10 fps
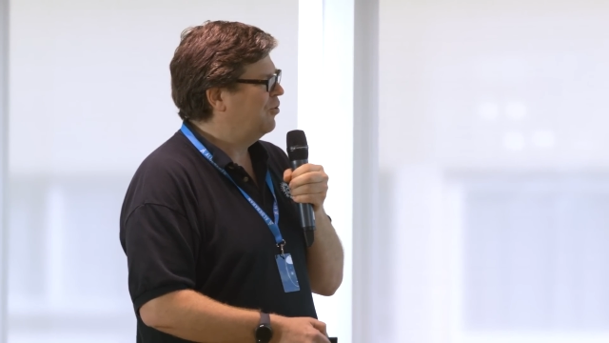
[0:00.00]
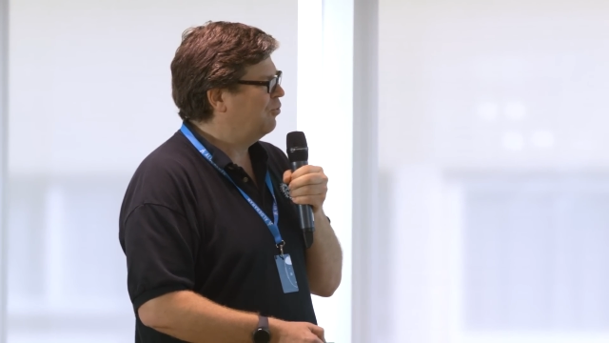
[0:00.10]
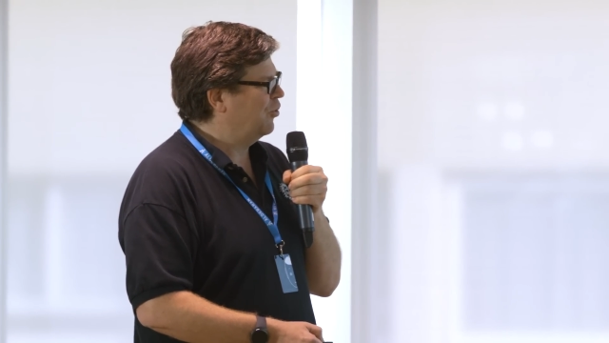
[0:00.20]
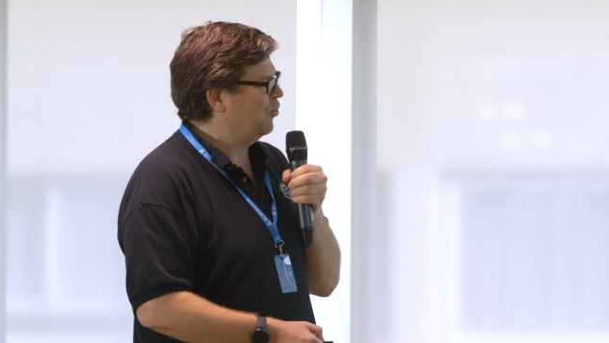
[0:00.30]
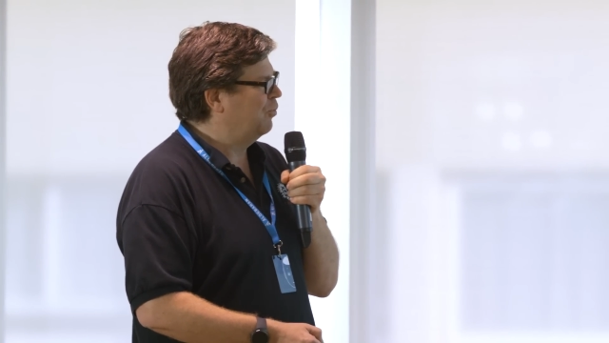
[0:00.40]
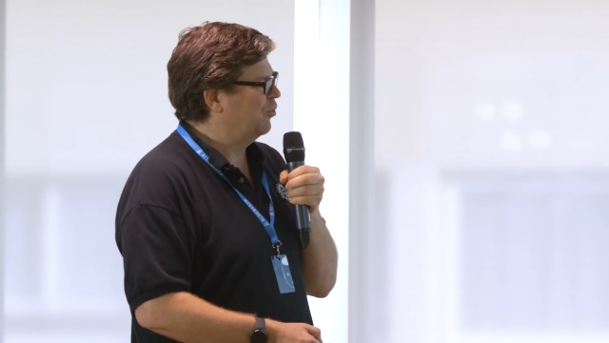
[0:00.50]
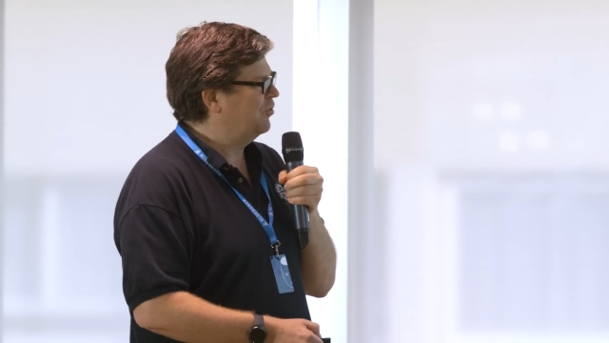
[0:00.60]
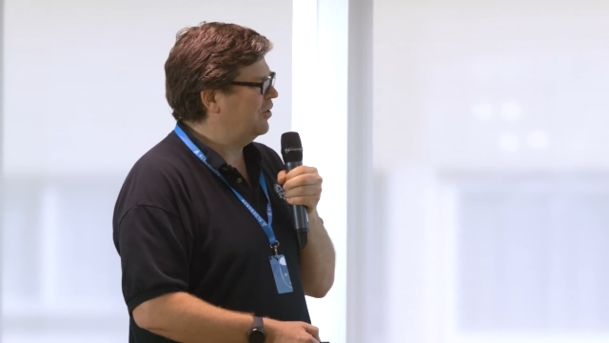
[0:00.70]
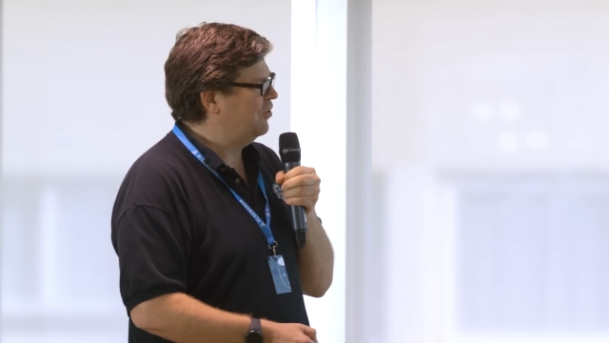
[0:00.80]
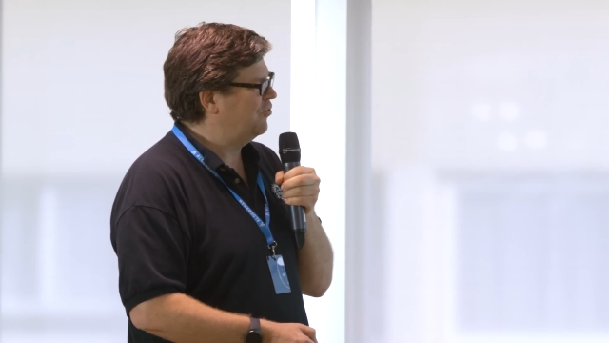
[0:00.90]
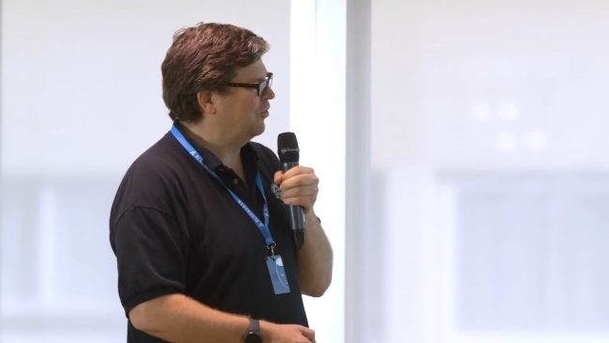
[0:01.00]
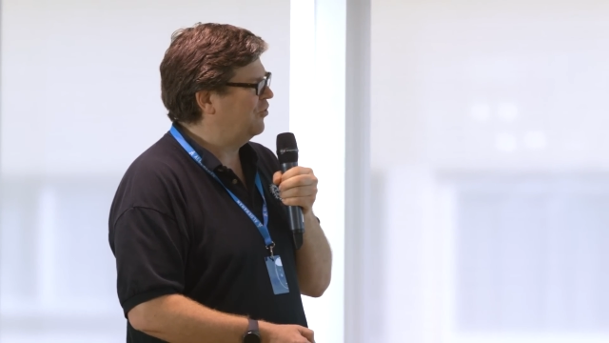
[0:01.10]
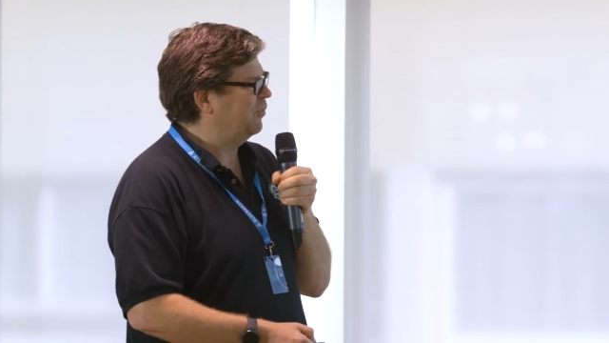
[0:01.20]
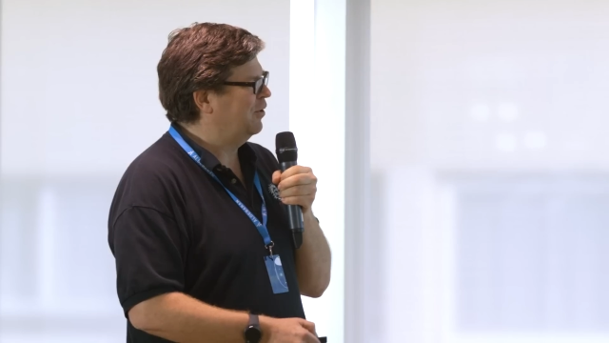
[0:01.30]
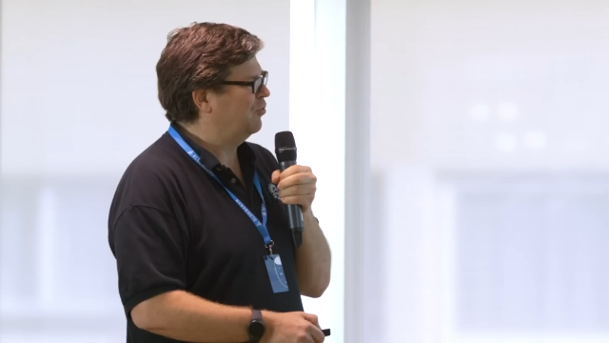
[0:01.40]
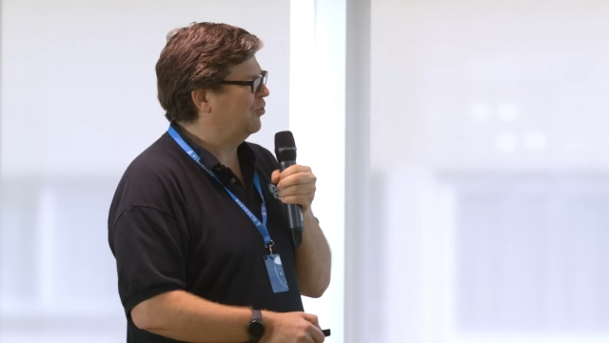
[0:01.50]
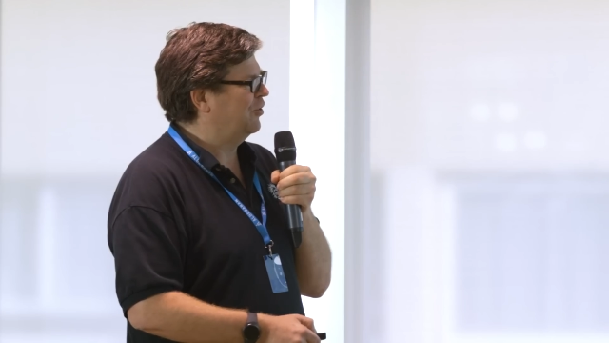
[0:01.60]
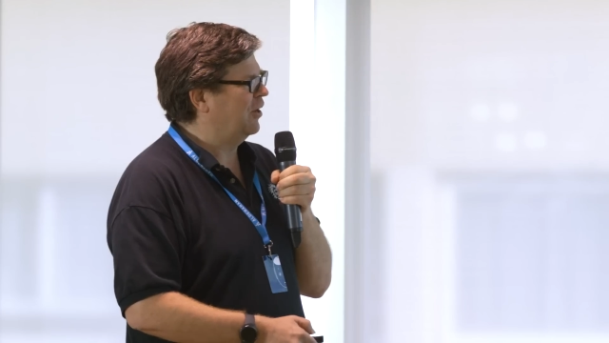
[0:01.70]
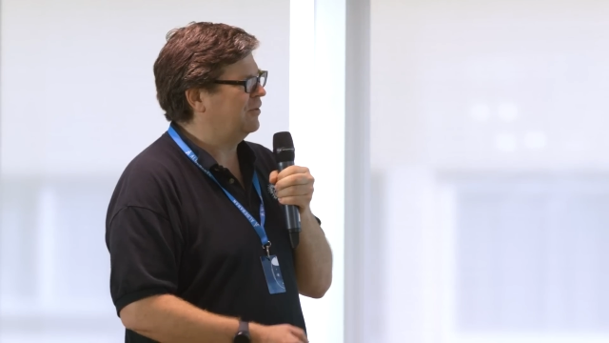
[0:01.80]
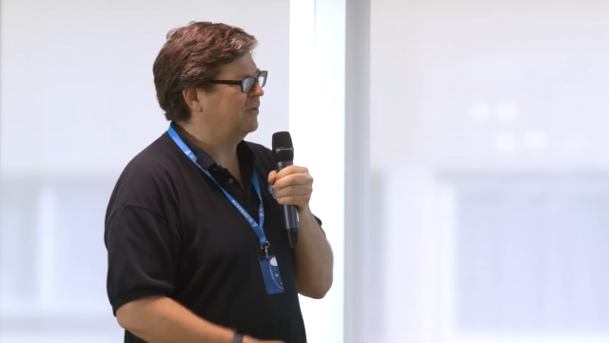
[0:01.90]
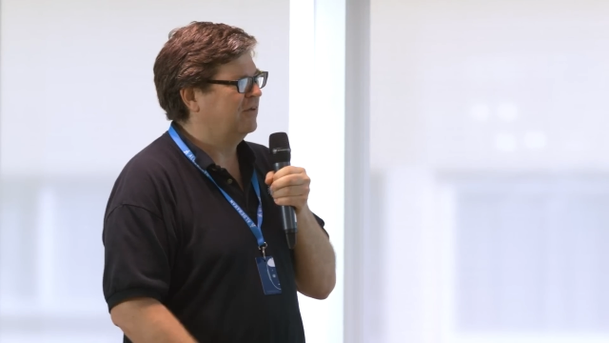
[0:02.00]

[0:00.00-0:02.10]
whether a point is on this manifold or not